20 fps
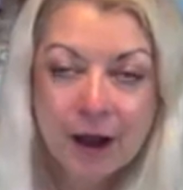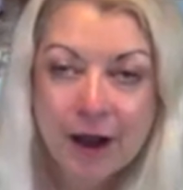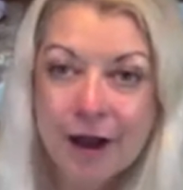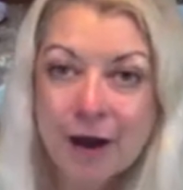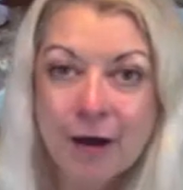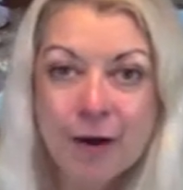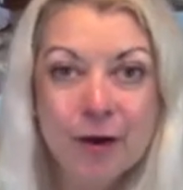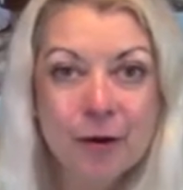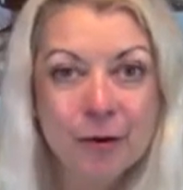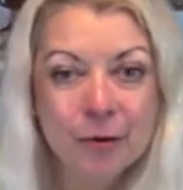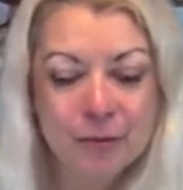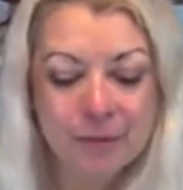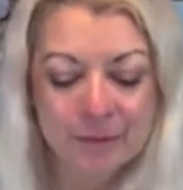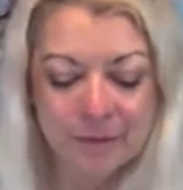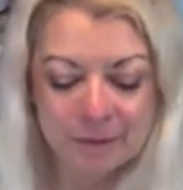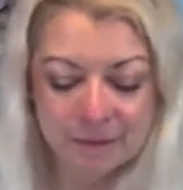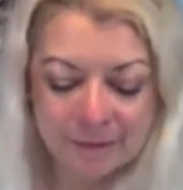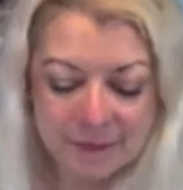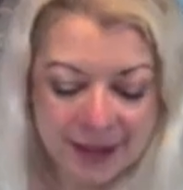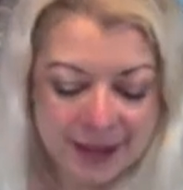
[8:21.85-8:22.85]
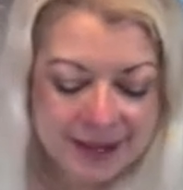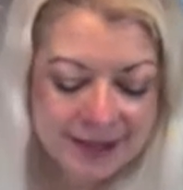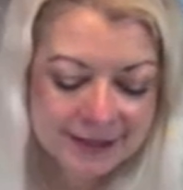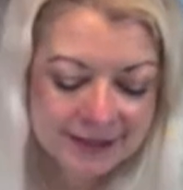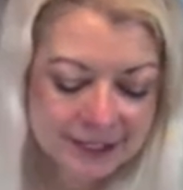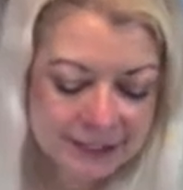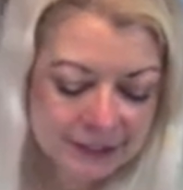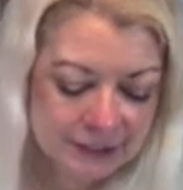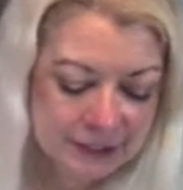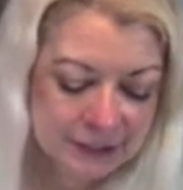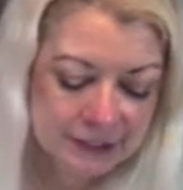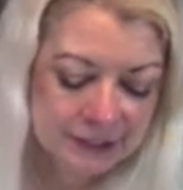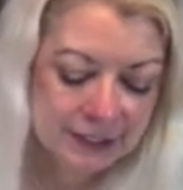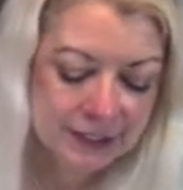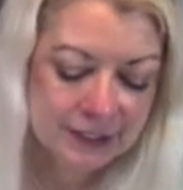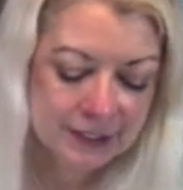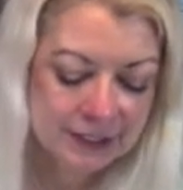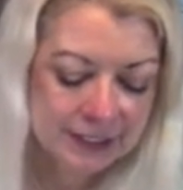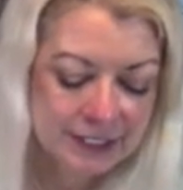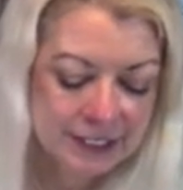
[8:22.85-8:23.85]
Oh man, this is
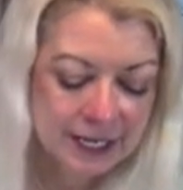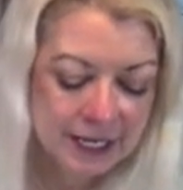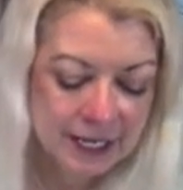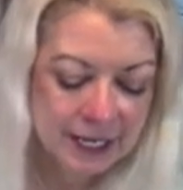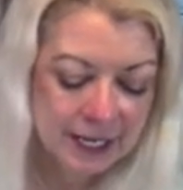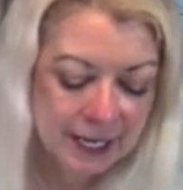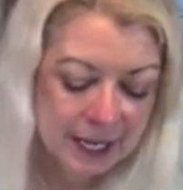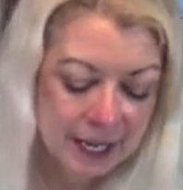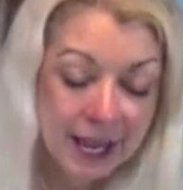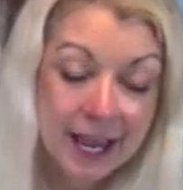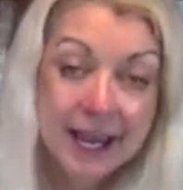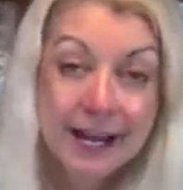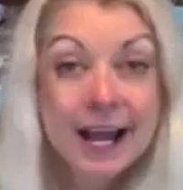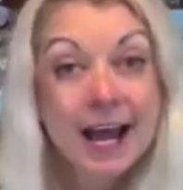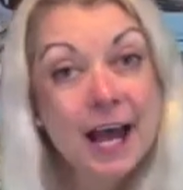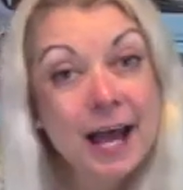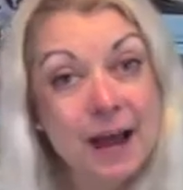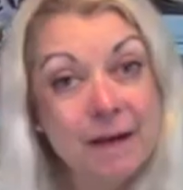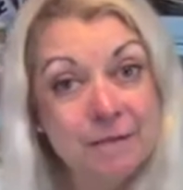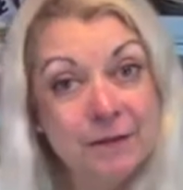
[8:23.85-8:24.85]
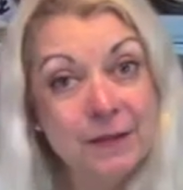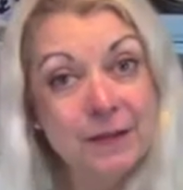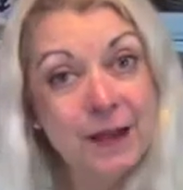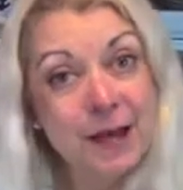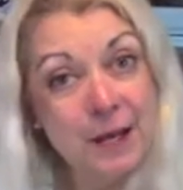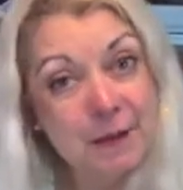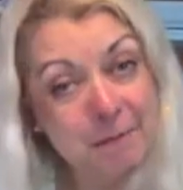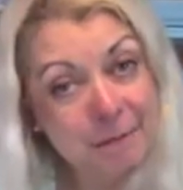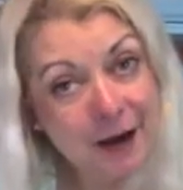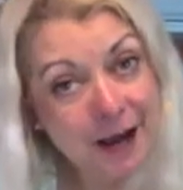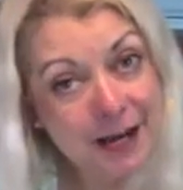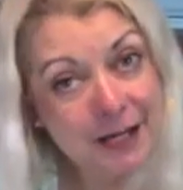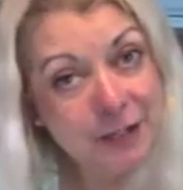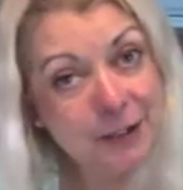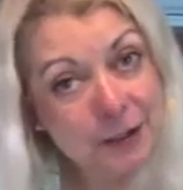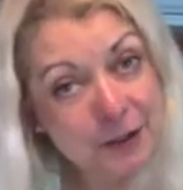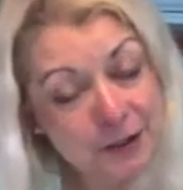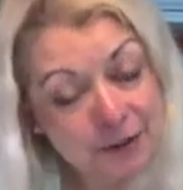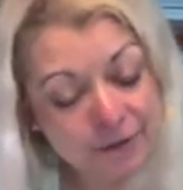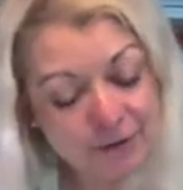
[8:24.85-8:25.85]
good. And I have to thank Mike
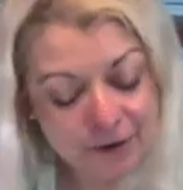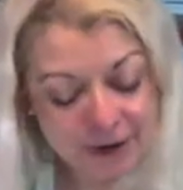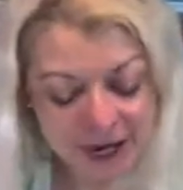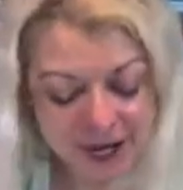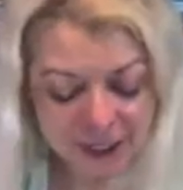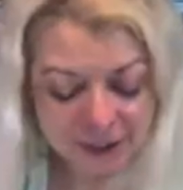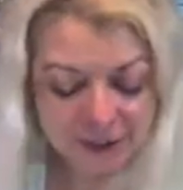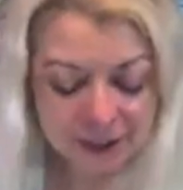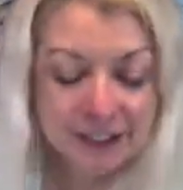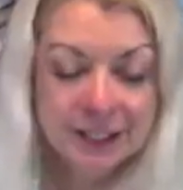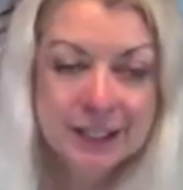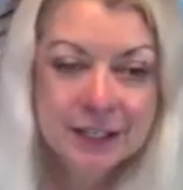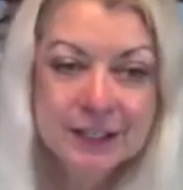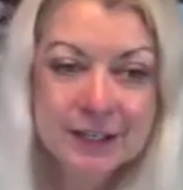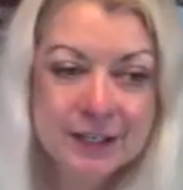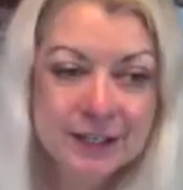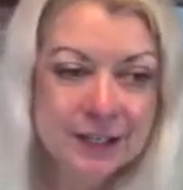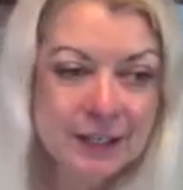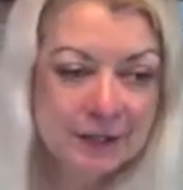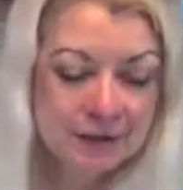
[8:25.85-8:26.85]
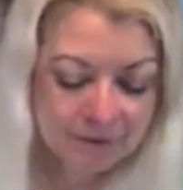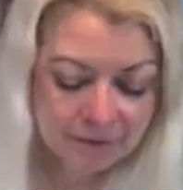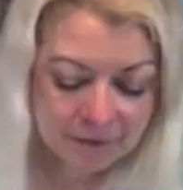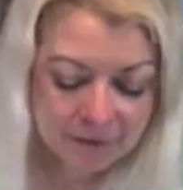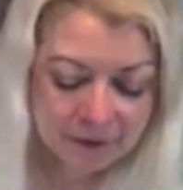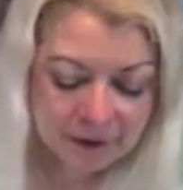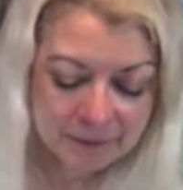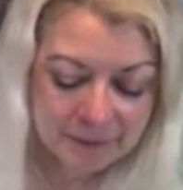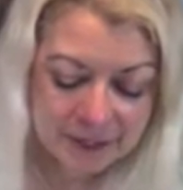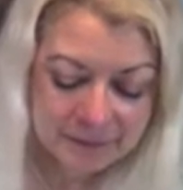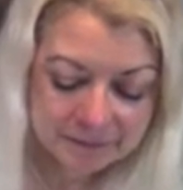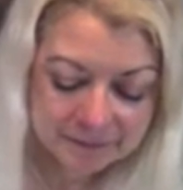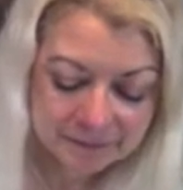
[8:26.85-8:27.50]
too for actually cooking it for me.